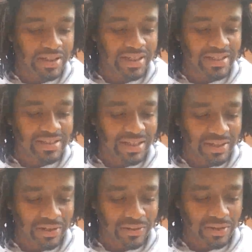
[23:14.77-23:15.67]
he
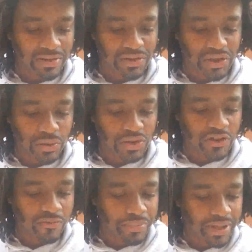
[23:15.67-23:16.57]
excelled the
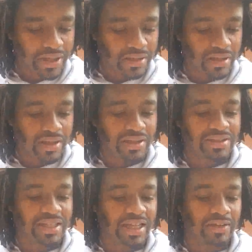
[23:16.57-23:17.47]
children of men,
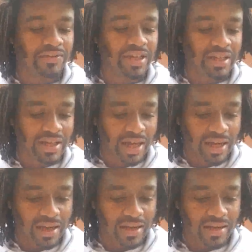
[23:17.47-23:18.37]
save
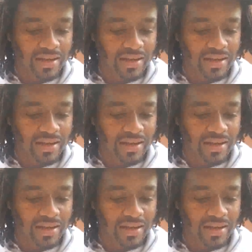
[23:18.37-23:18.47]
Enoch,